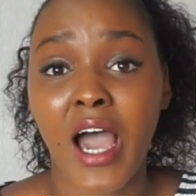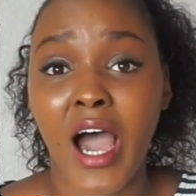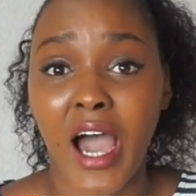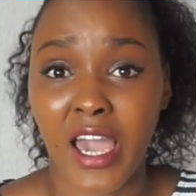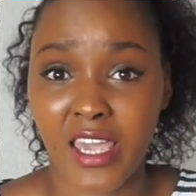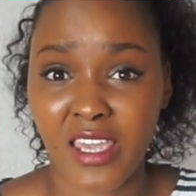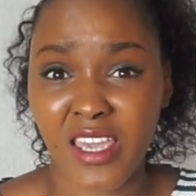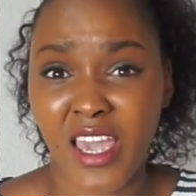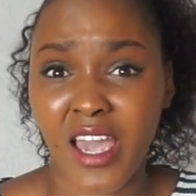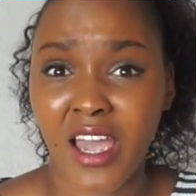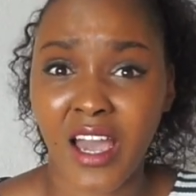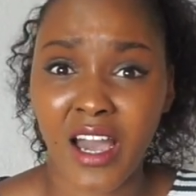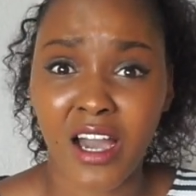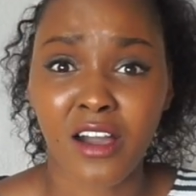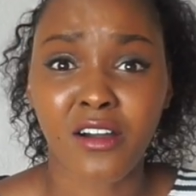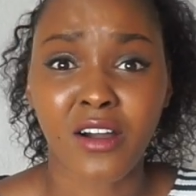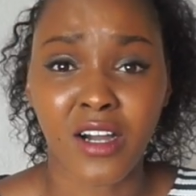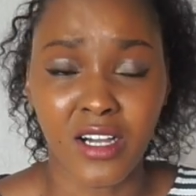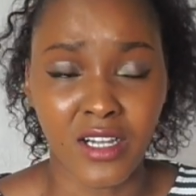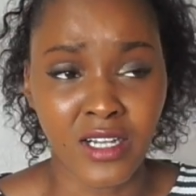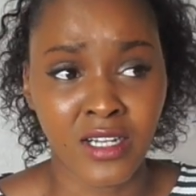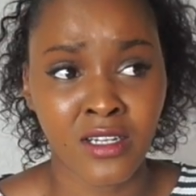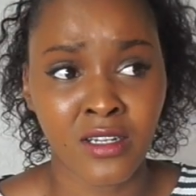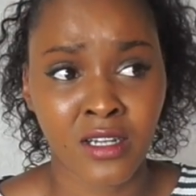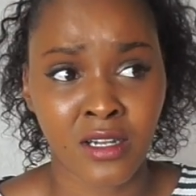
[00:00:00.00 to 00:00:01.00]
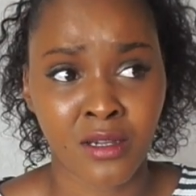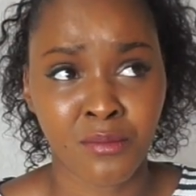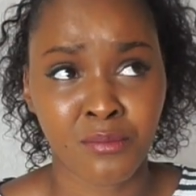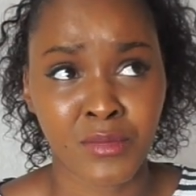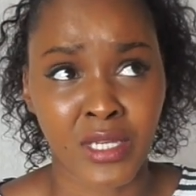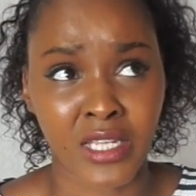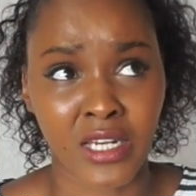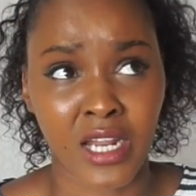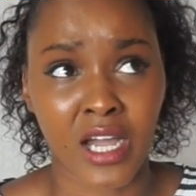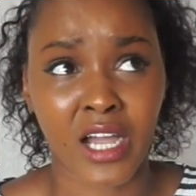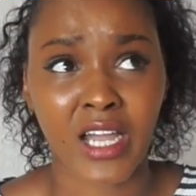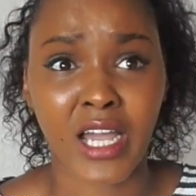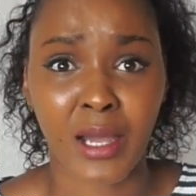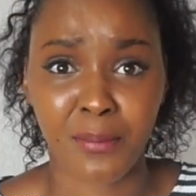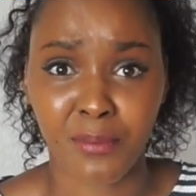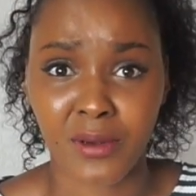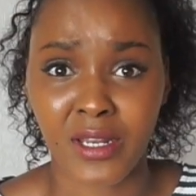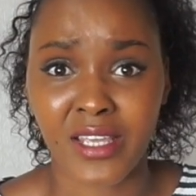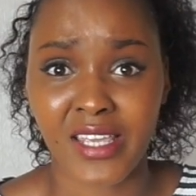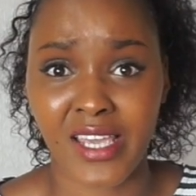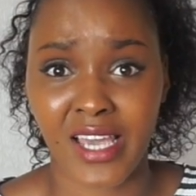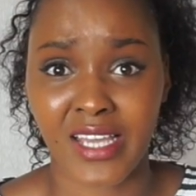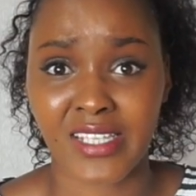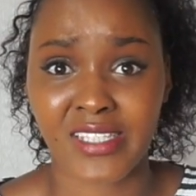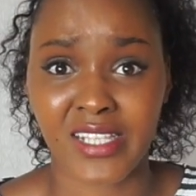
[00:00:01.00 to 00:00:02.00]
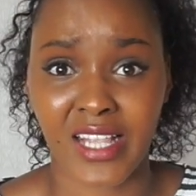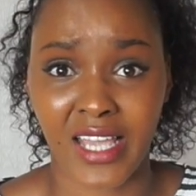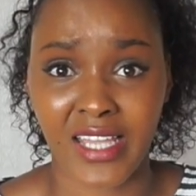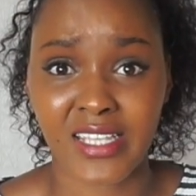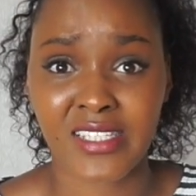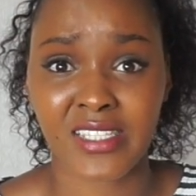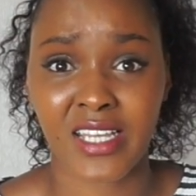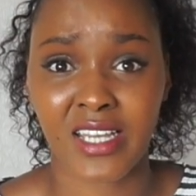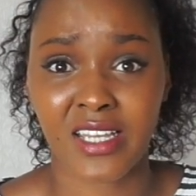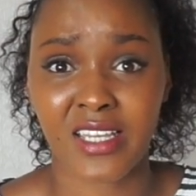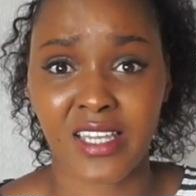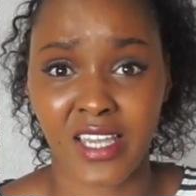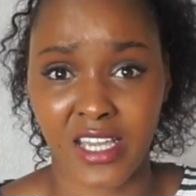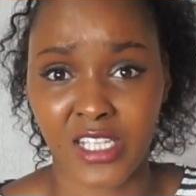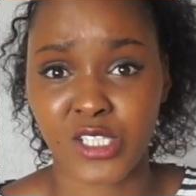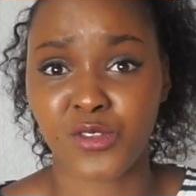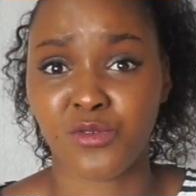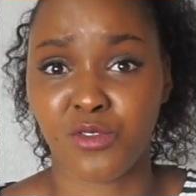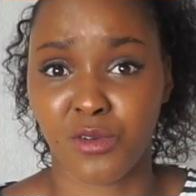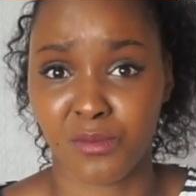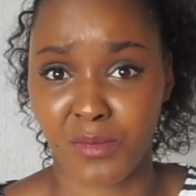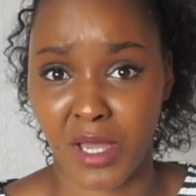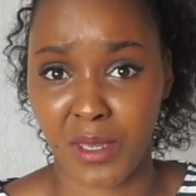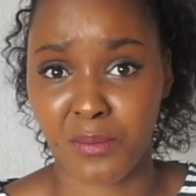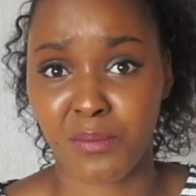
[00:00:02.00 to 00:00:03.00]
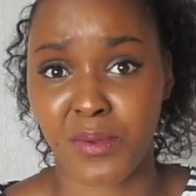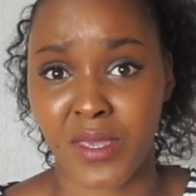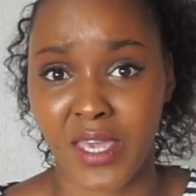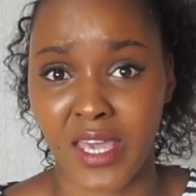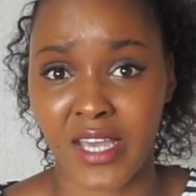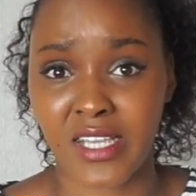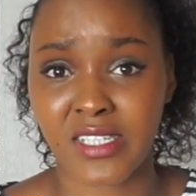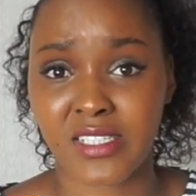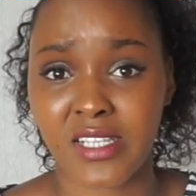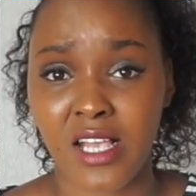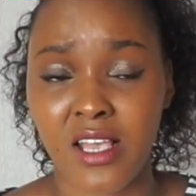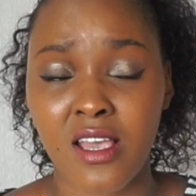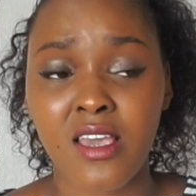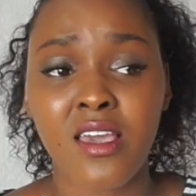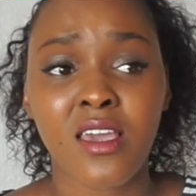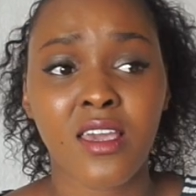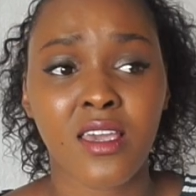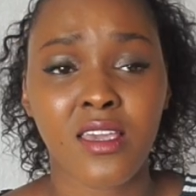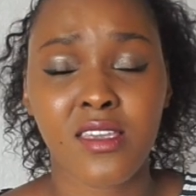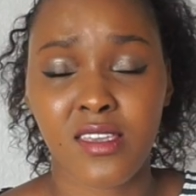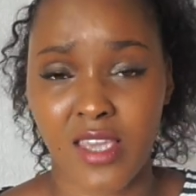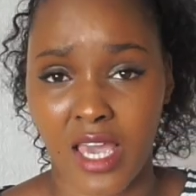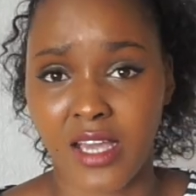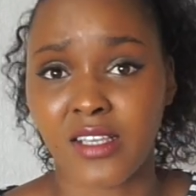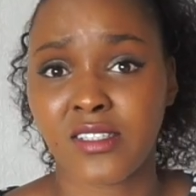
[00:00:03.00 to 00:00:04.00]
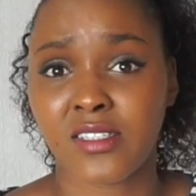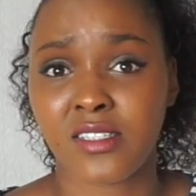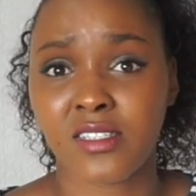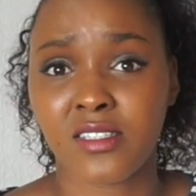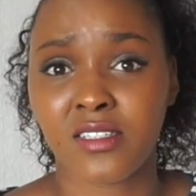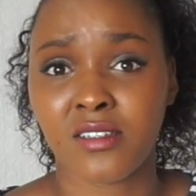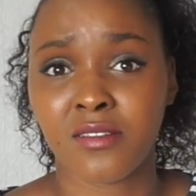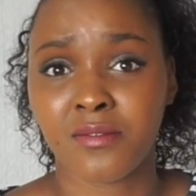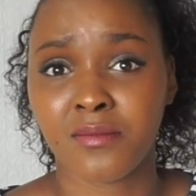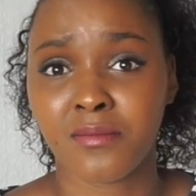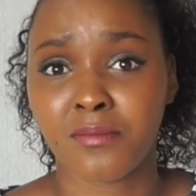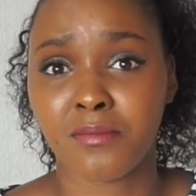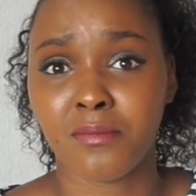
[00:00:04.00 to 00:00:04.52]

A couple of years later, yes, from my peers, yes,